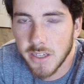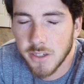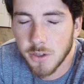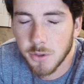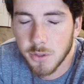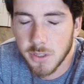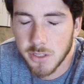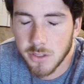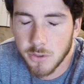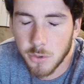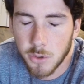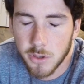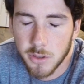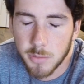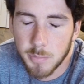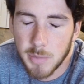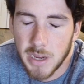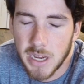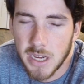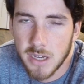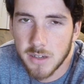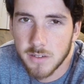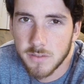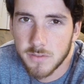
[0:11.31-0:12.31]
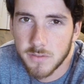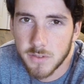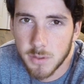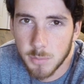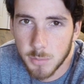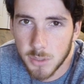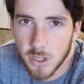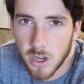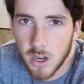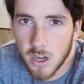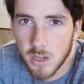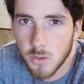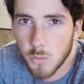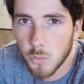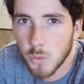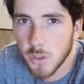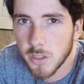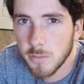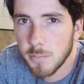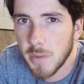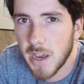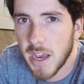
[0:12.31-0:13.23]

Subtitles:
going northbound from Cottonwood